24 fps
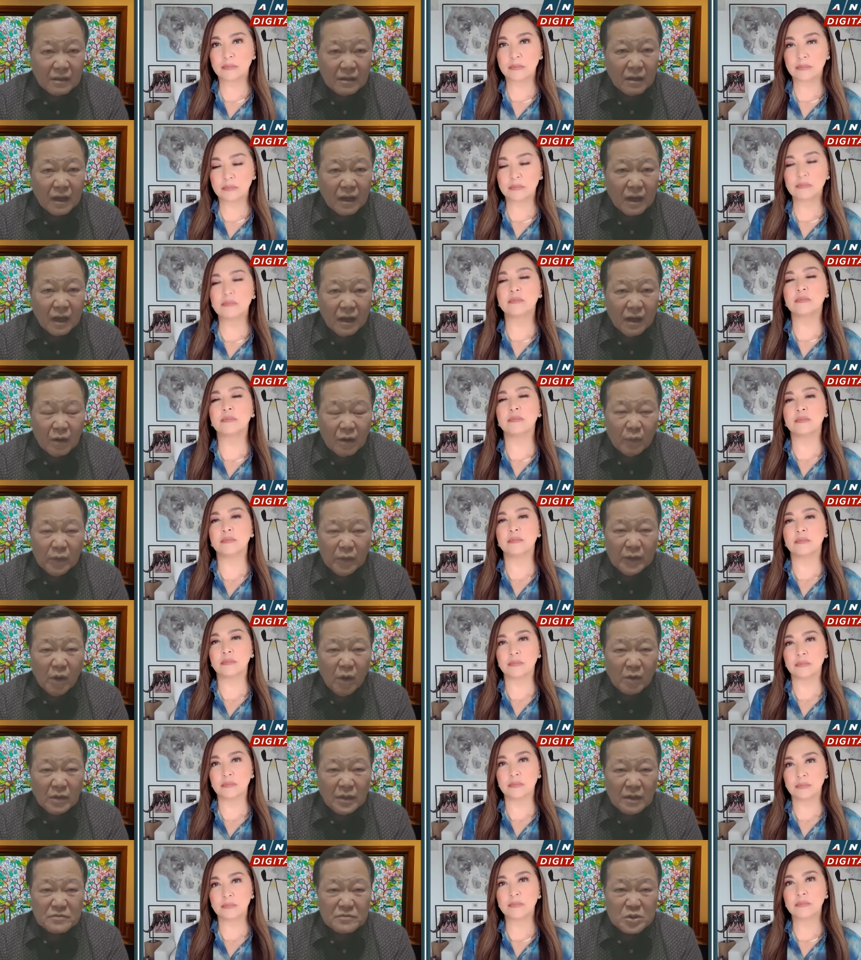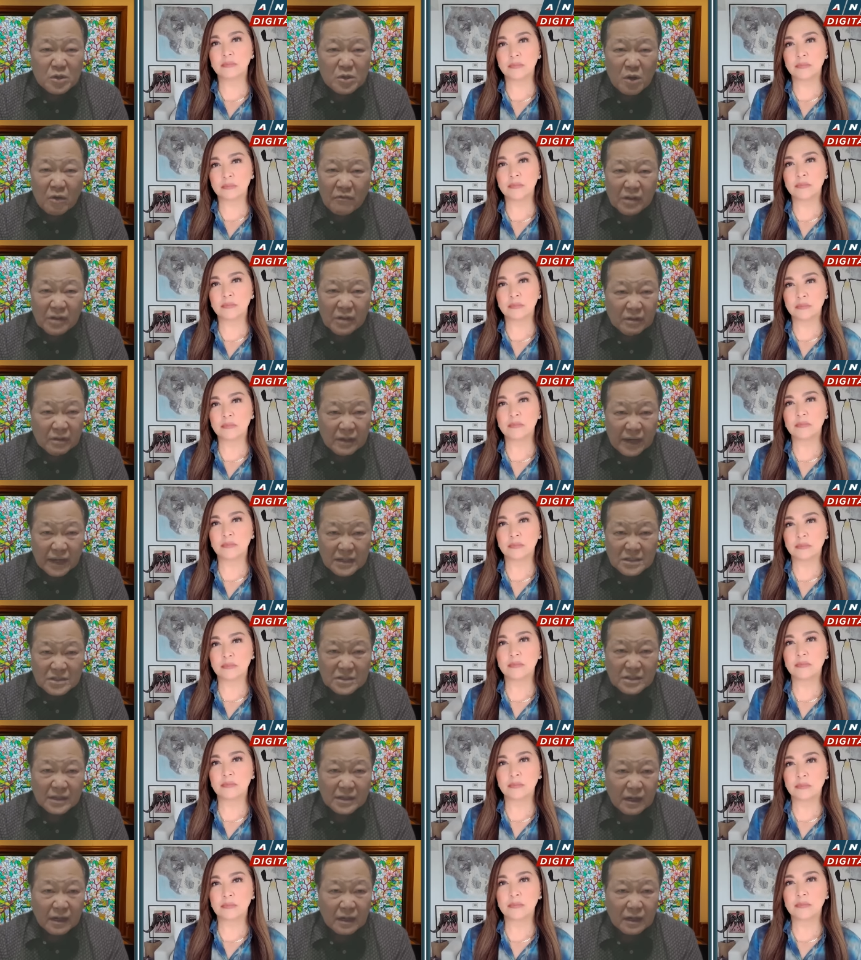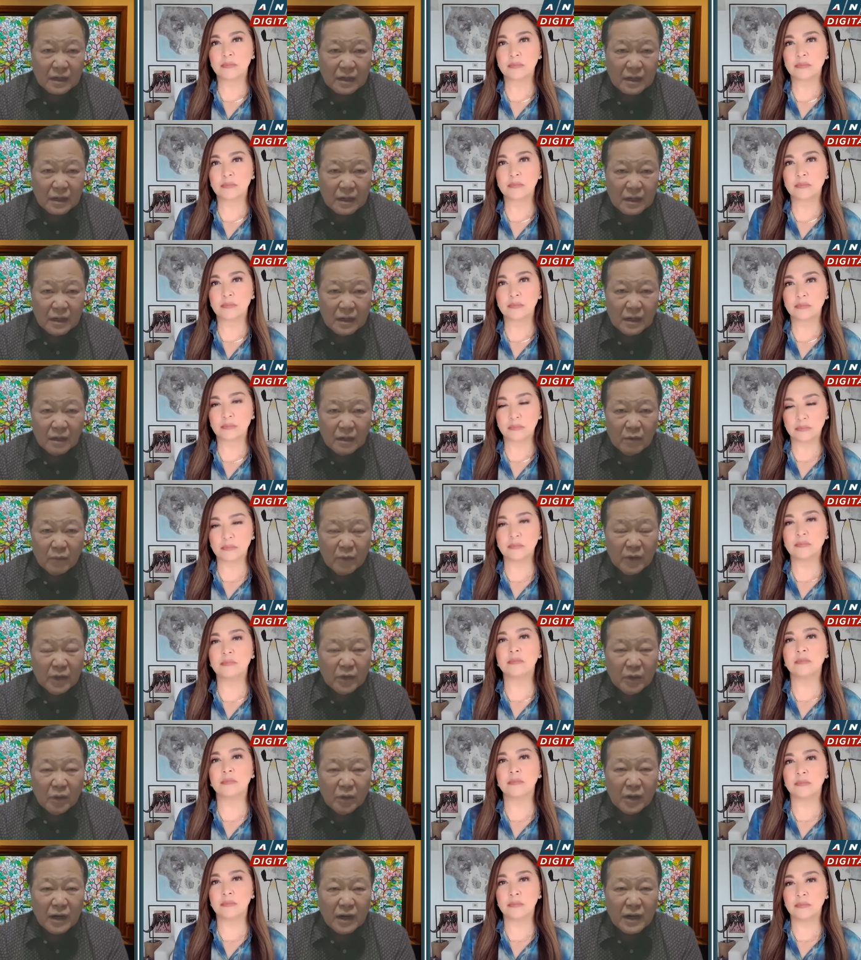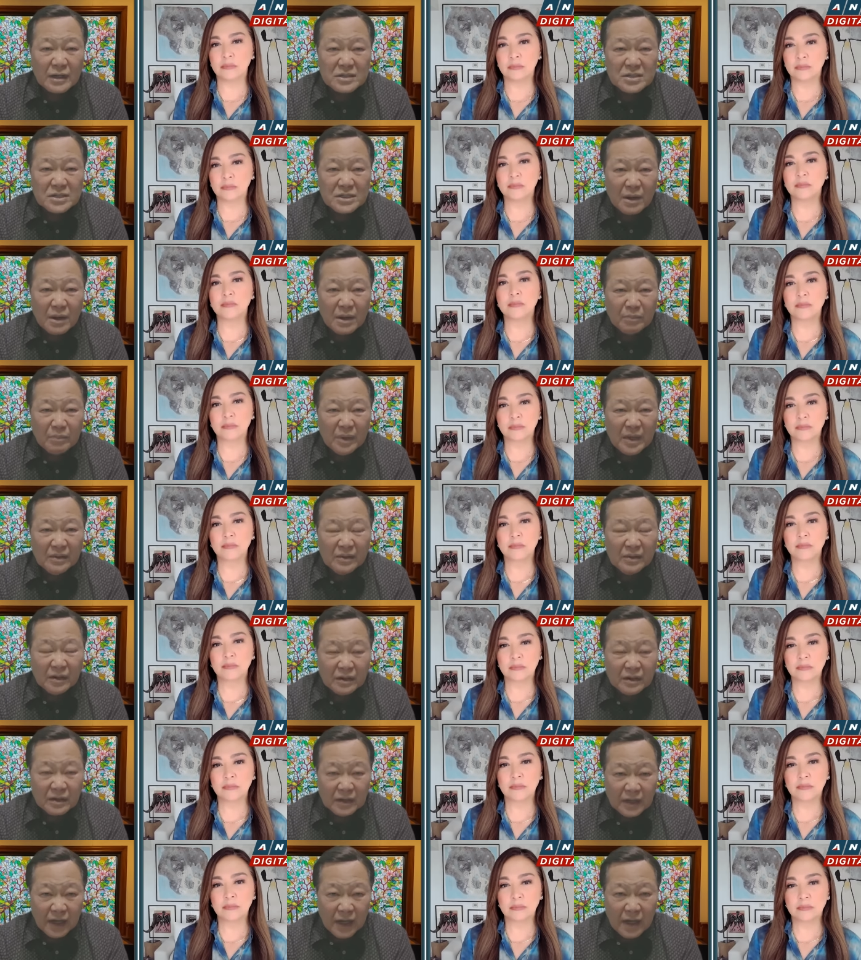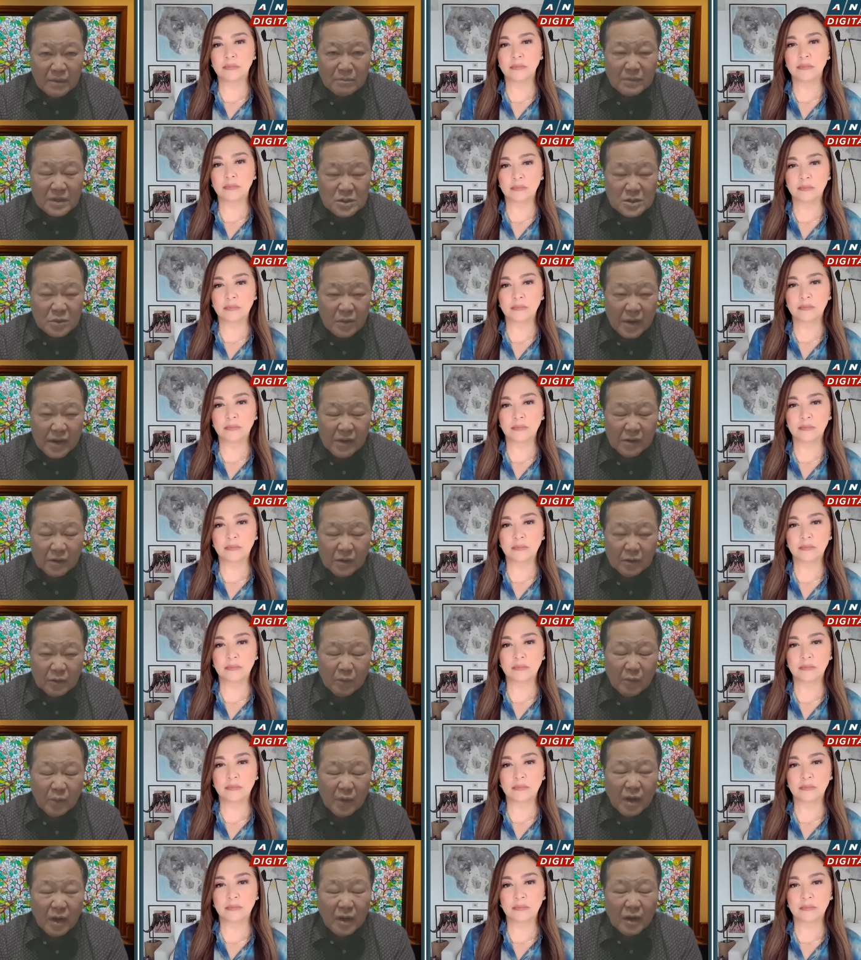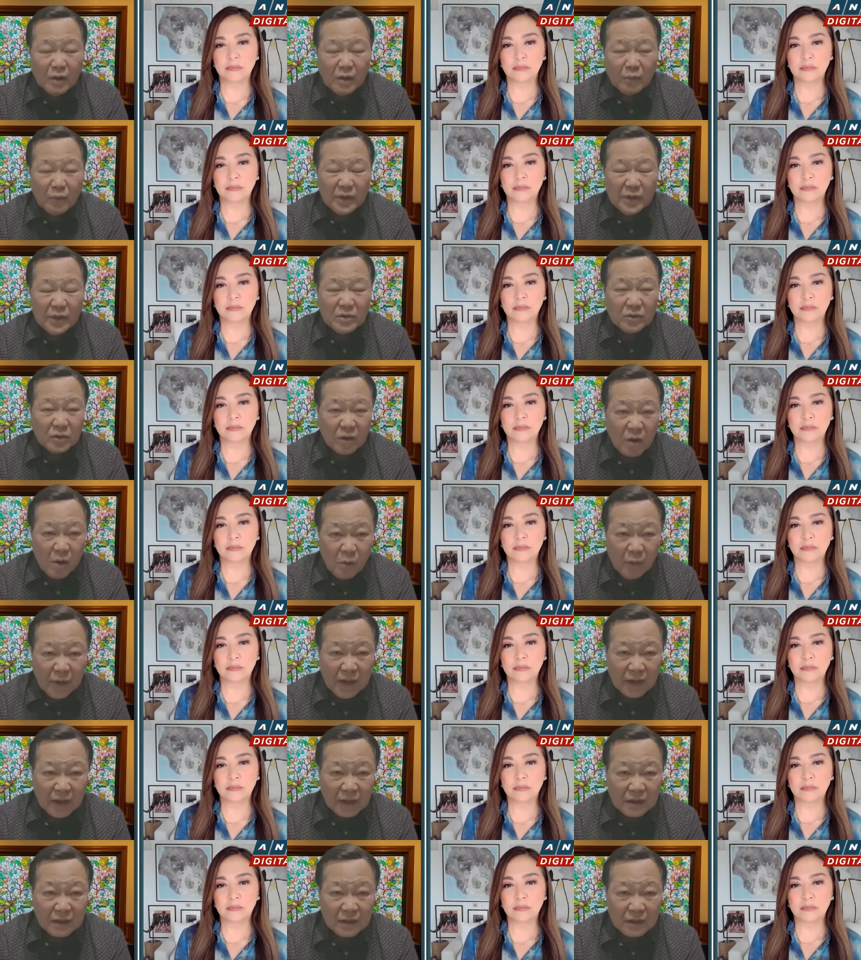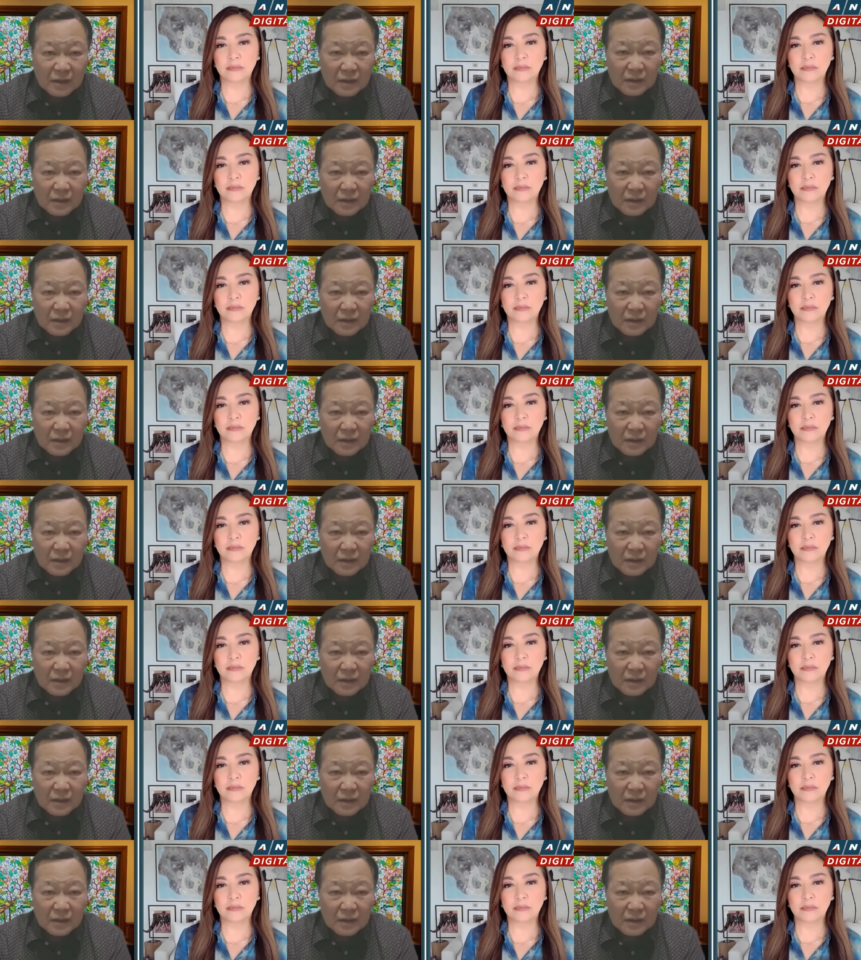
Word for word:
Speaker 1: uh, we don't have sovereign rights there you are accepting their claim. That's why you're withdrawing